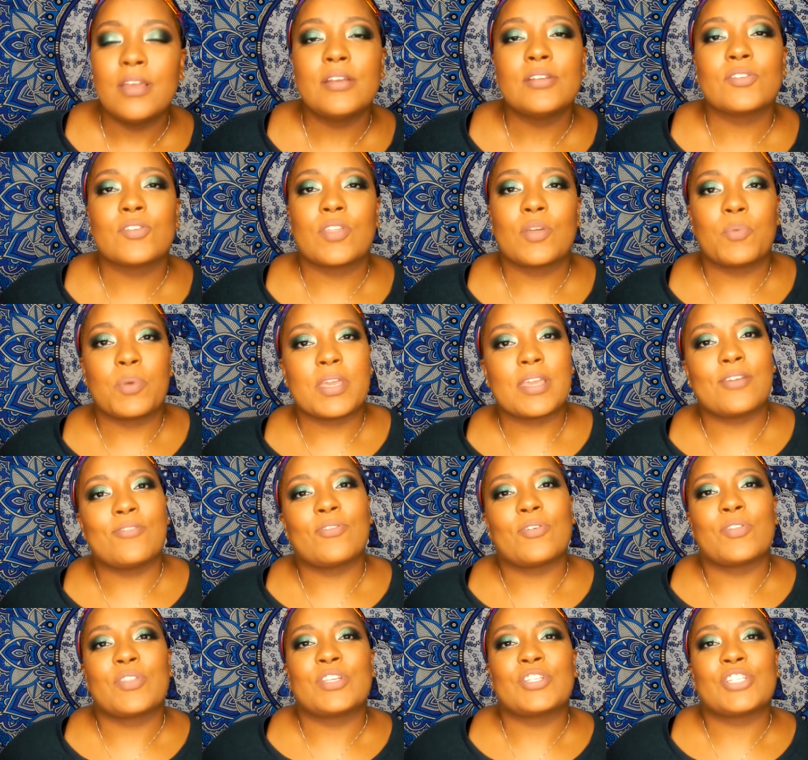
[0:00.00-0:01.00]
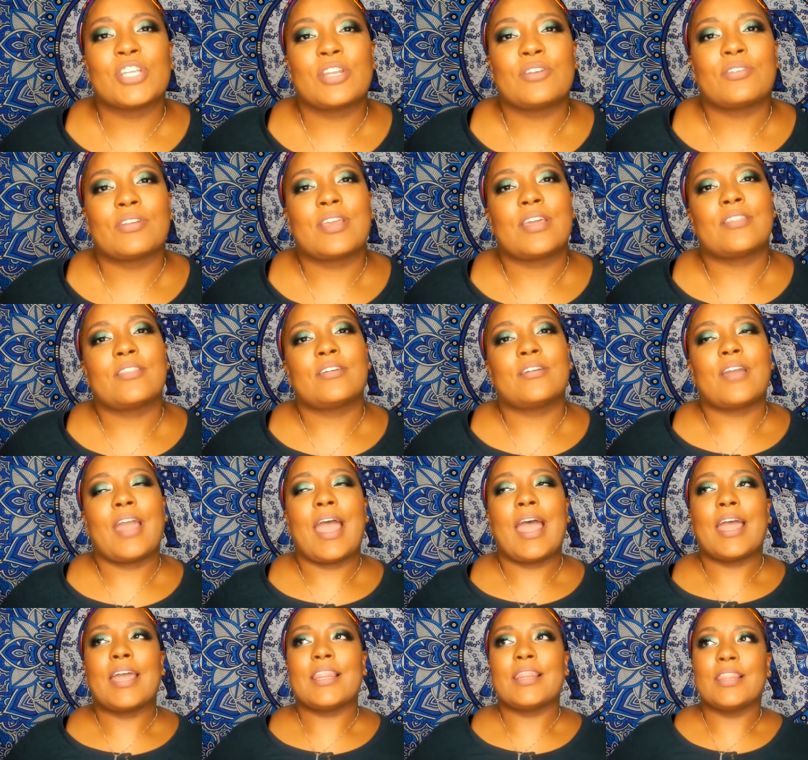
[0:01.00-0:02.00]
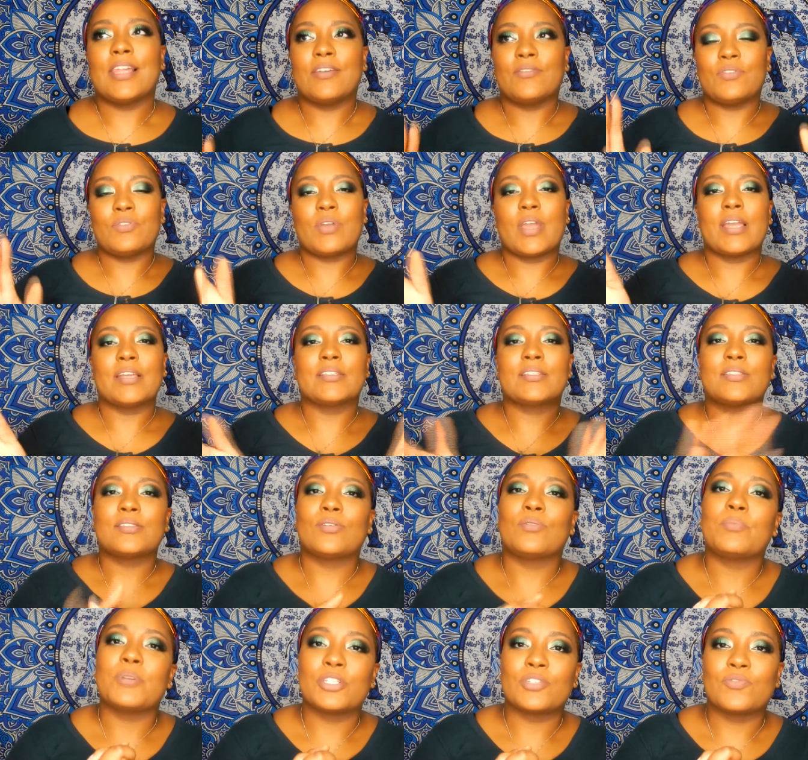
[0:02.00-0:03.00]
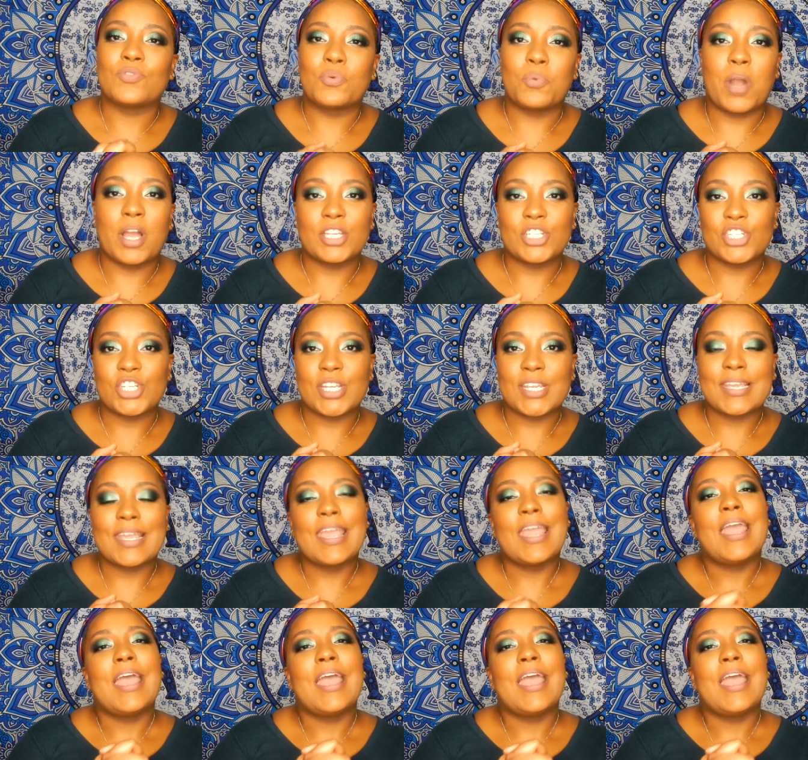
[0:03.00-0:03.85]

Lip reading: so that we can grow this channel together. I love you guys so much for watching.